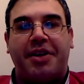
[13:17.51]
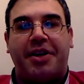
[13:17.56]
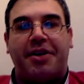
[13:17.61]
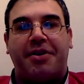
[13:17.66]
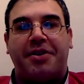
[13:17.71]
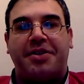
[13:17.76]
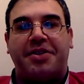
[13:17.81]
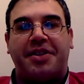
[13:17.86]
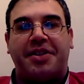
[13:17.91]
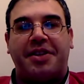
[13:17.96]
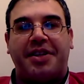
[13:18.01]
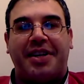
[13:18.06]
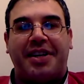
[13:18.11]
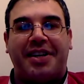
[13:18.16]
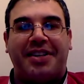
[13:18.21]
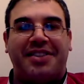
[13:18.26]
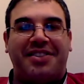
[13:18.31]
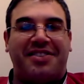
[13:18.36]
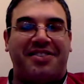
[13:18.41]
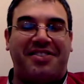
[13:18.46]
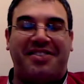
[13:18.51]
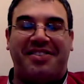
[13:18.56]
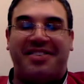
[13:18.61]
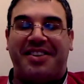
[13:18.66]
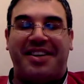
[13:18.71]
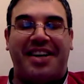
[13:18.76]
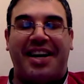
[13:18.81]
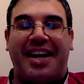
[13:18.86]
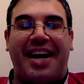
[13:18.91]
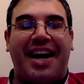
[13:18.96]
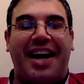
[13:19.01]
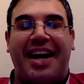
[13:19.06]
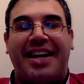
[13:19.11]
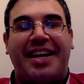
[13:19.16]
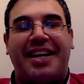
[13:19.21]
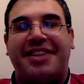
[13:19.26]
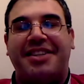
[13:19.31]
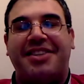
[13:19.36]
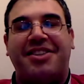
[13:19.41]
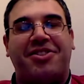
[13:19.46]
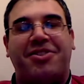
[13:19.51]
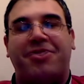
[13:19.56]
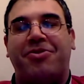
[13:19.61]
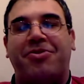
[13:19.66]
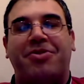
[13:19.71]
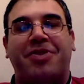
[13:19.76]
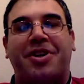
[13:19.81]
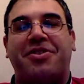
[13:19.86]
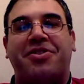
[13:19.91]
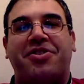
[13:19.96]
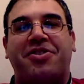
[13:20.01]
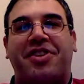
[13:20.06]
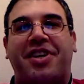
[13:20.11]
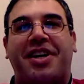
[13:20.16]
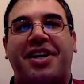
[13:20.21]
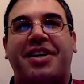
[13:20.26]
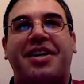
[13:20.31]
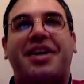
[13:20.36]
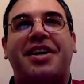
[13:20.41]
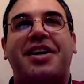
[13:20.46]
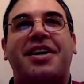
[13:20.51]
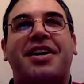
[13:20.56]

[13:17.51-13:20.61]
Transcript: And, it's against. I just don't understand